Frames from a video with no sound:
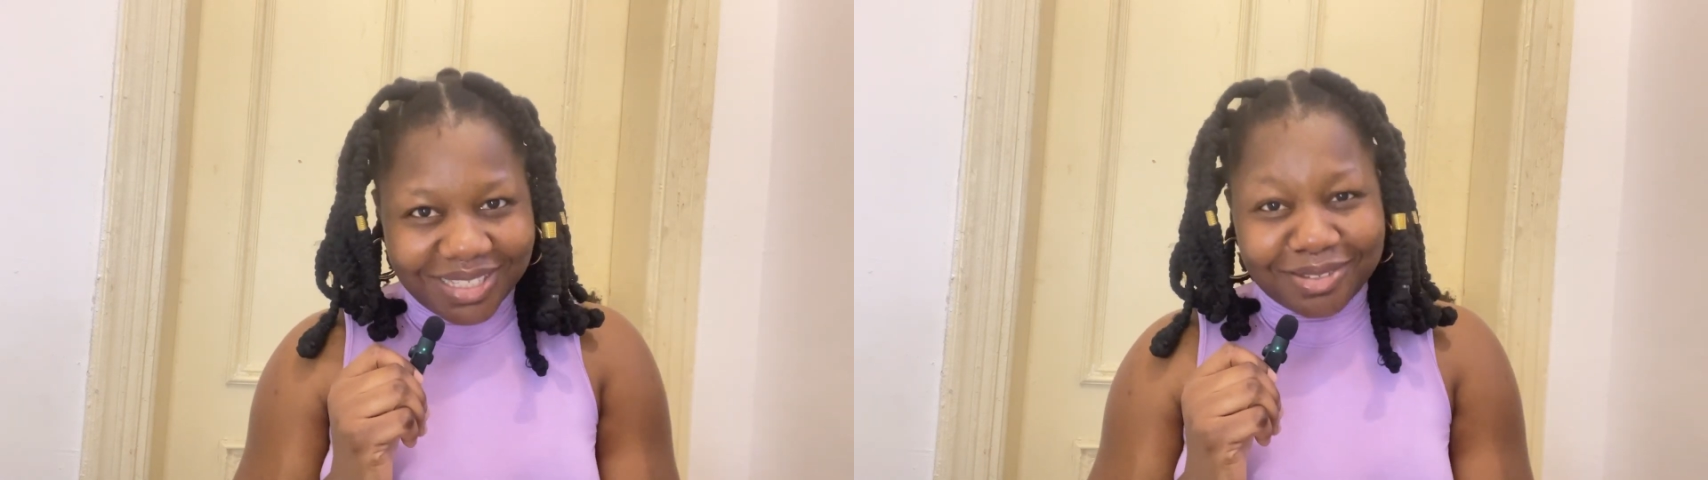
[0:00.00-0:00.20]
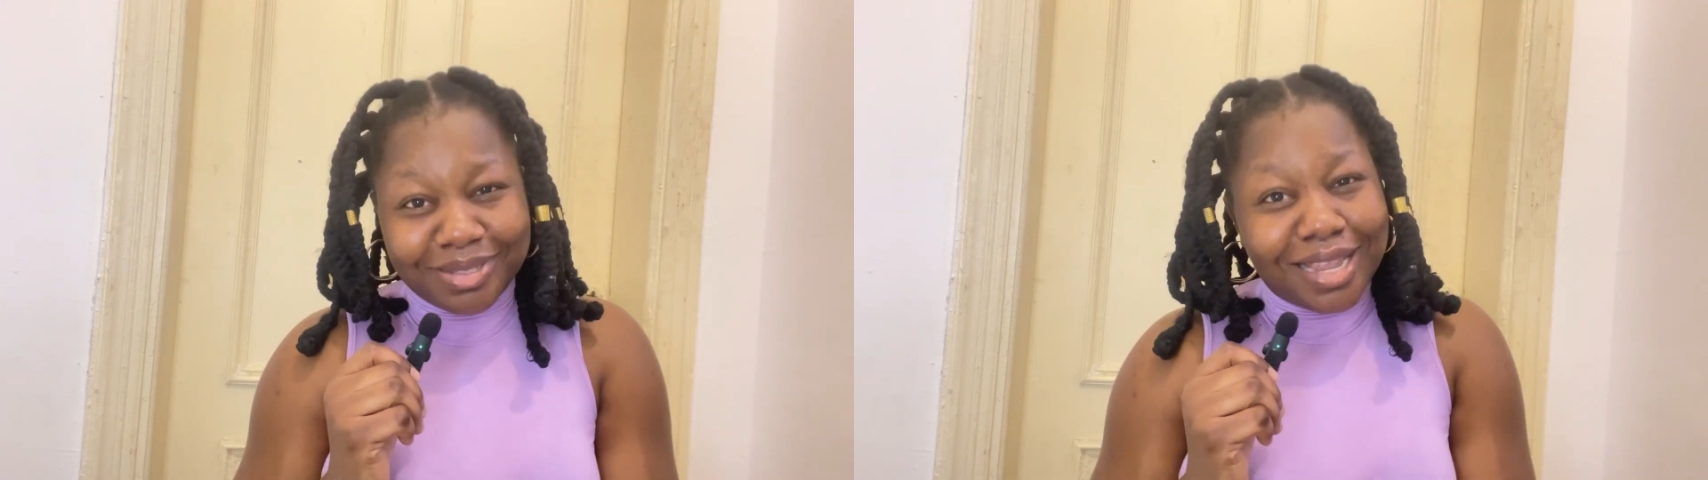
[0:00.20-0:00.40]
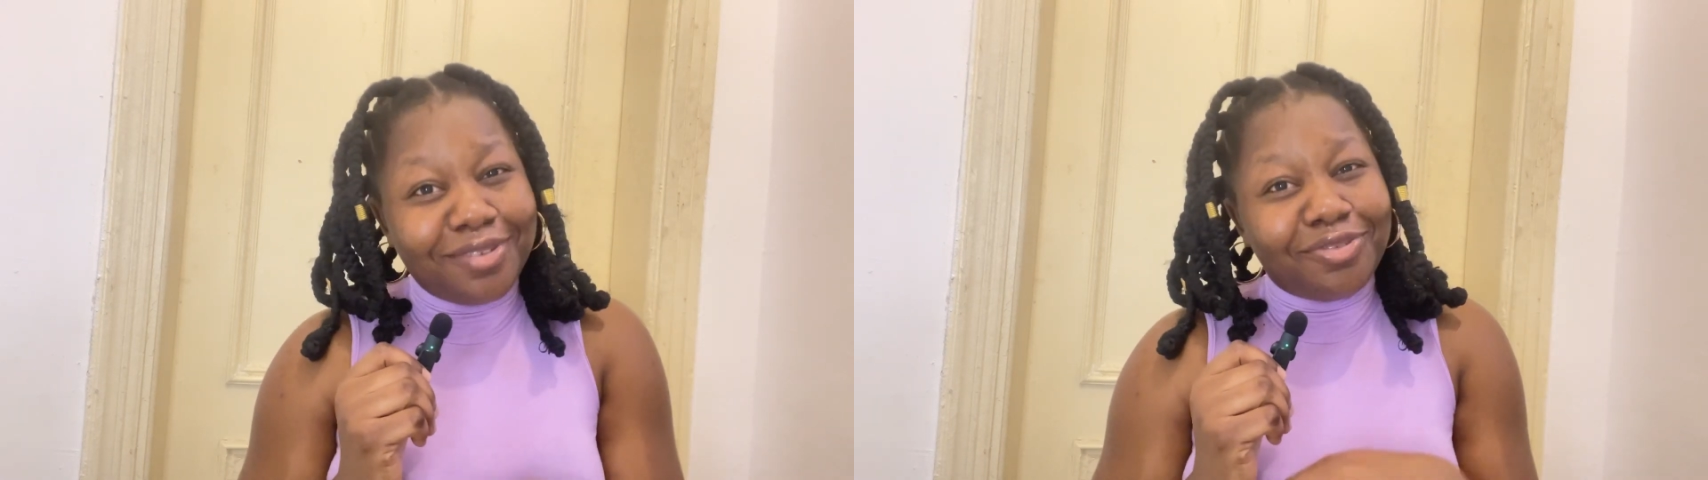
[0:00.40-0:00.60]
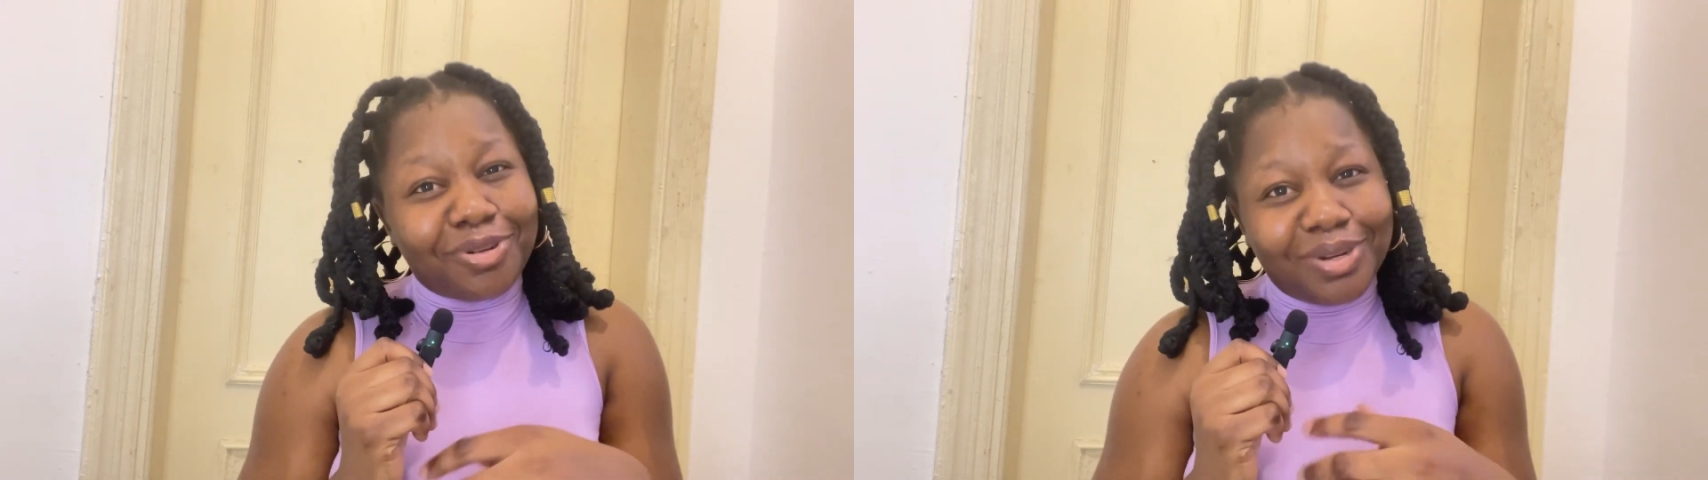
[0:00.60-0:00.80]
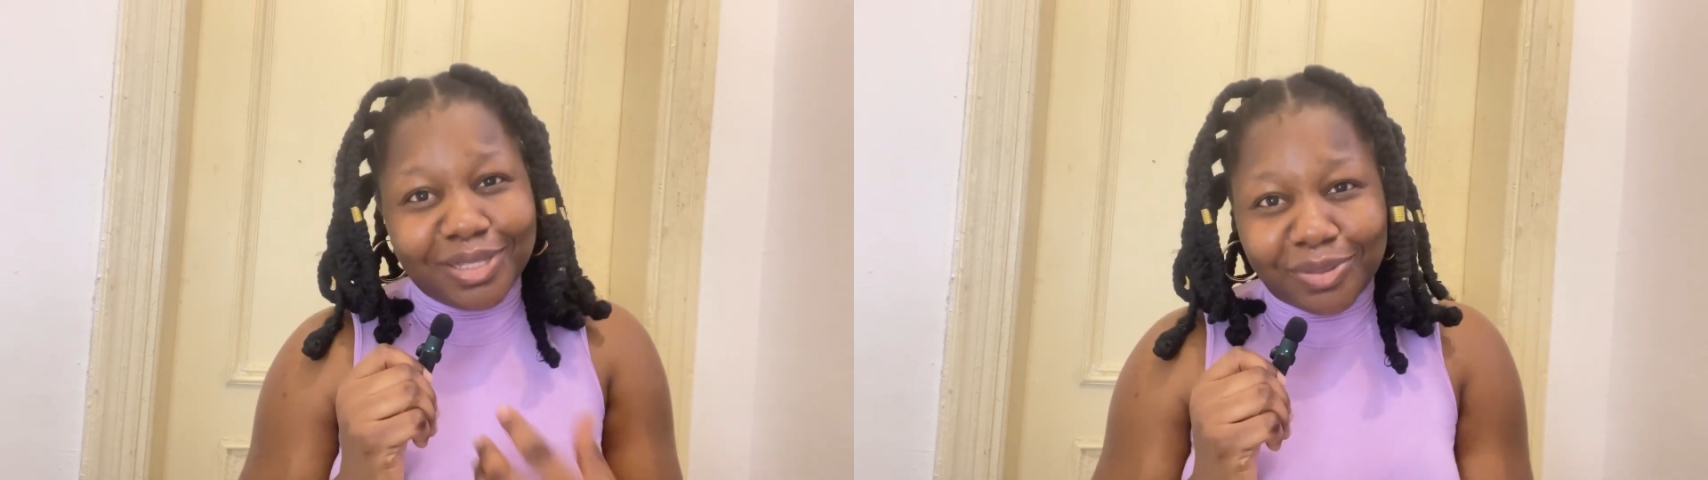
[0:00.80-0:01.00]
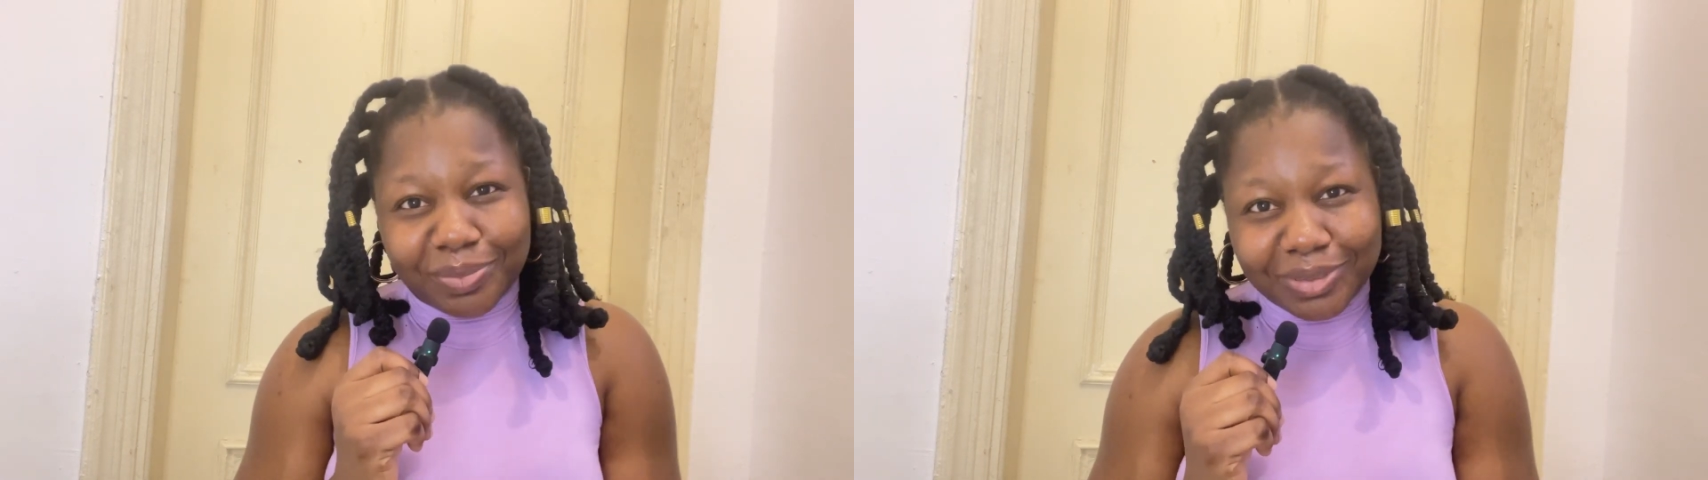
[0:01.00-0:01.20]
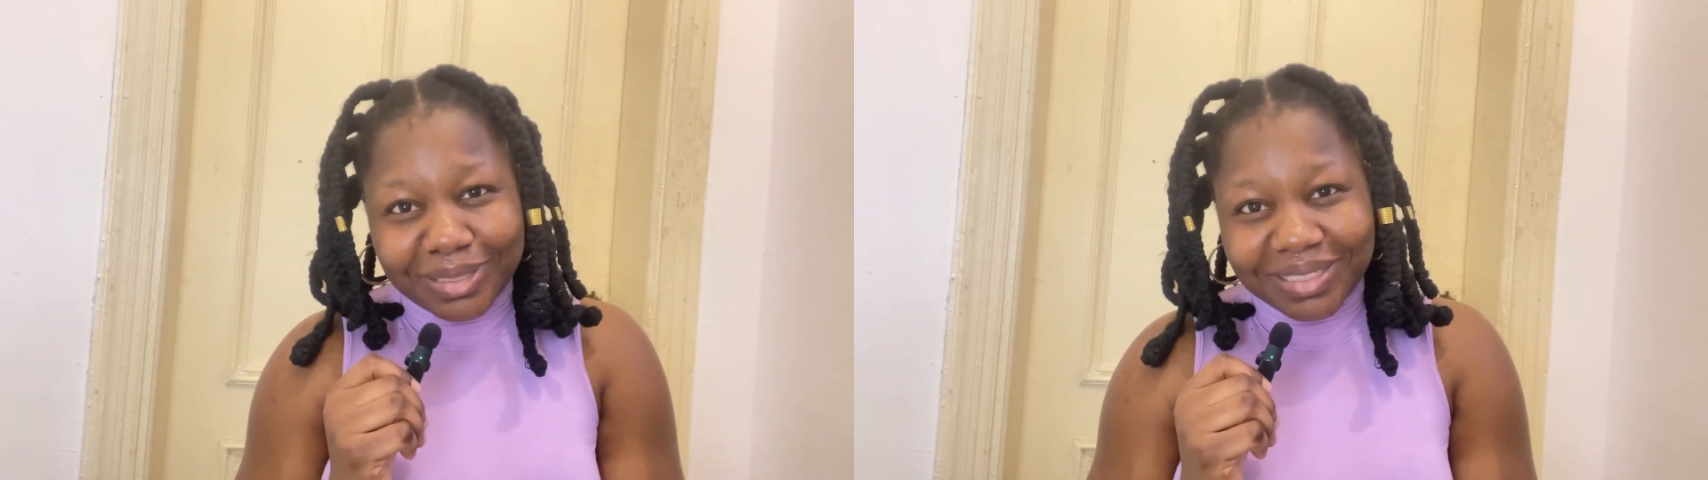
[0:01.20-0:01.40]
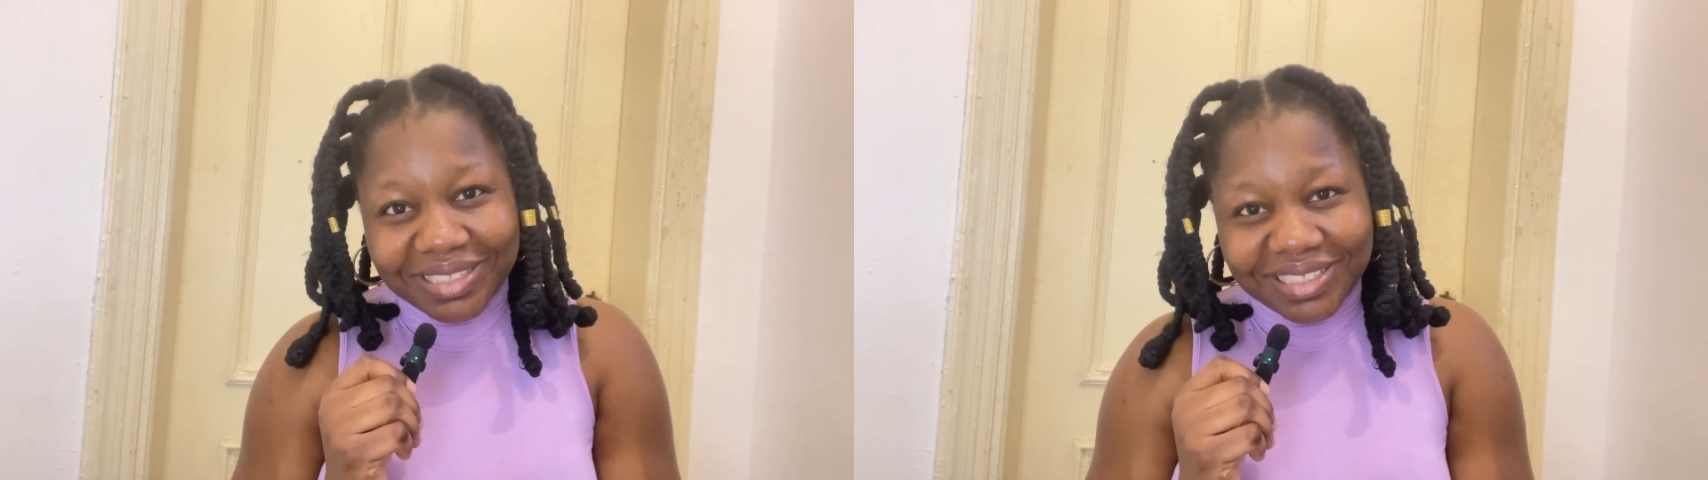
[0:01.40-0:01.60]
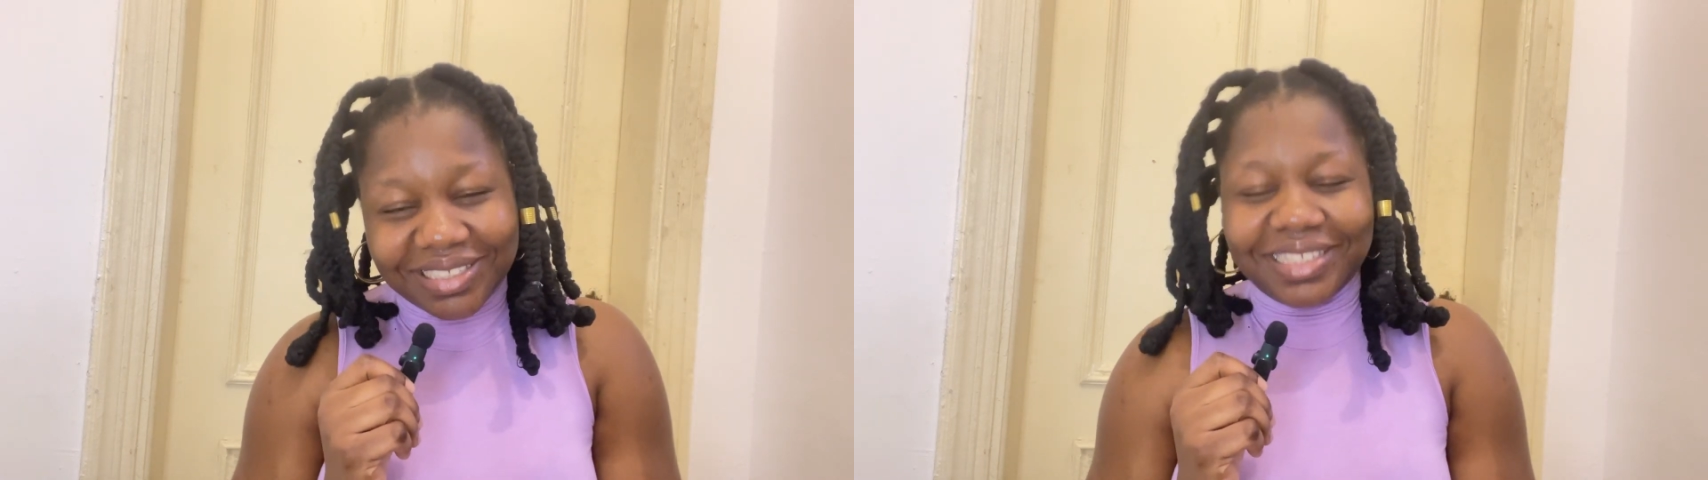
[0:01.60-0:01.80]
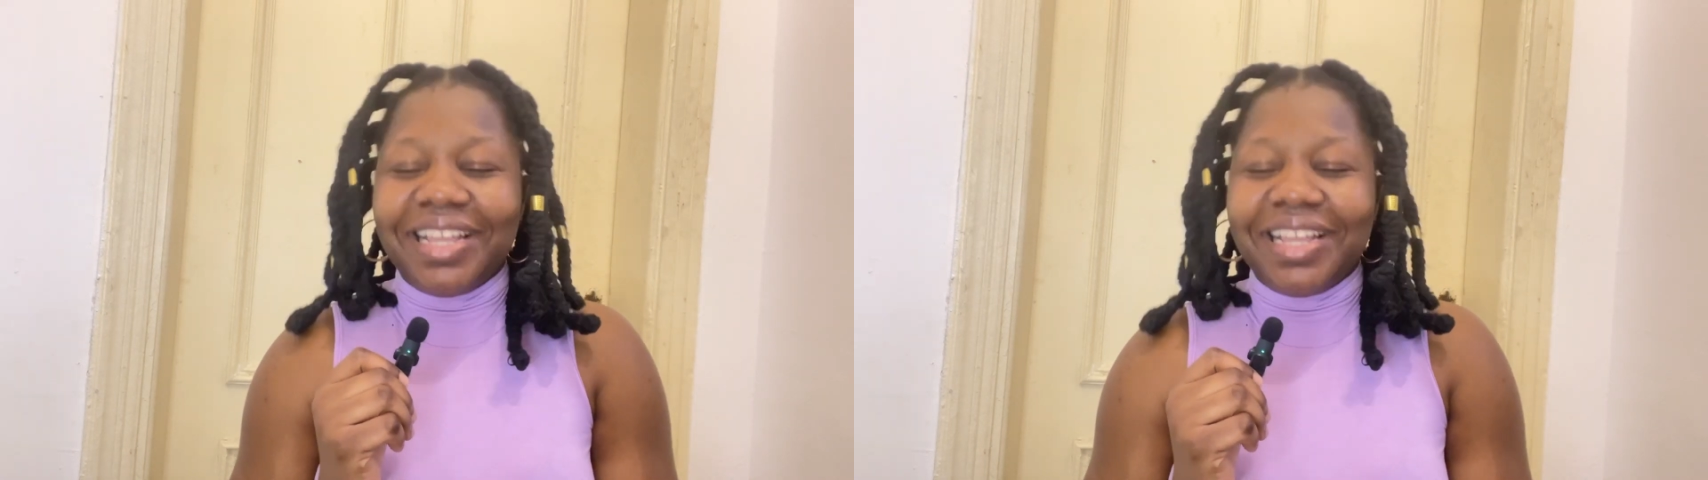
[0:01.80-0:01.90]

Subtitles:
because I even call it opportunity.